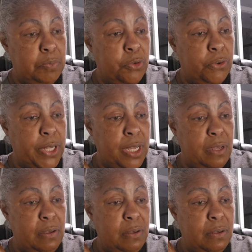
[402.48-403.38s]

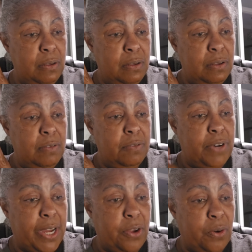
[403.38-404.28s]
Marie,
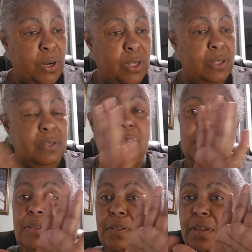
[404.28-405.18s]
Viola,
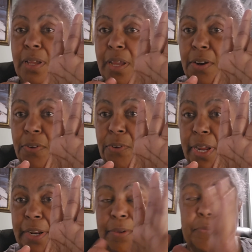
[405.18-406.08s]
and
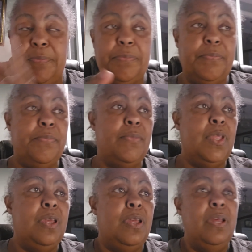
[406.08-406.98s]
Loretta.
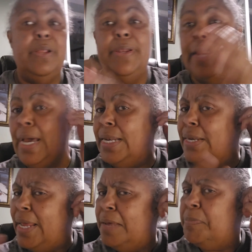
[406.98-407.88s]
Not
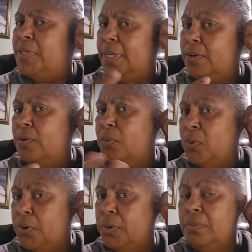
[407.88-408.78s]
in that particular
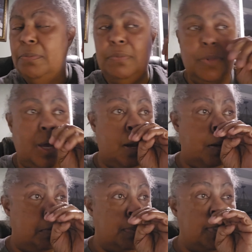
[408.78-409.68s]
order,
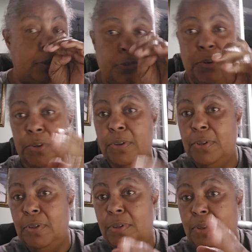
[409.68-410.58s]
except for
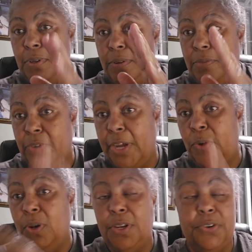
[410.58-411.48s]

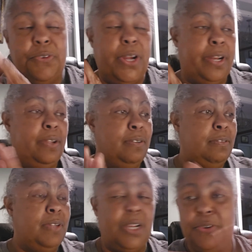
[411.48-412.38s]
Viola and Loretta.
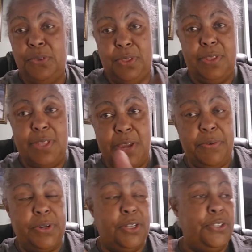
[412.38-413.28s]
I knew
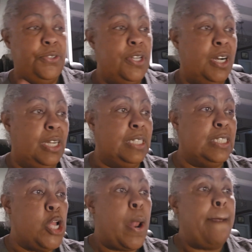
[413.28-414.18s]
they were the 2
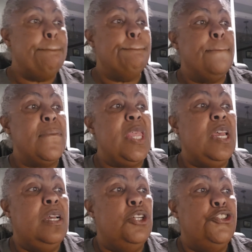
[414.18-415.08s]
youngest.
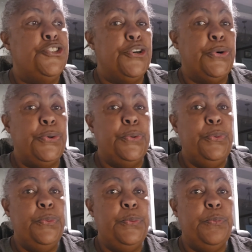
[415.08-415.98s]
So,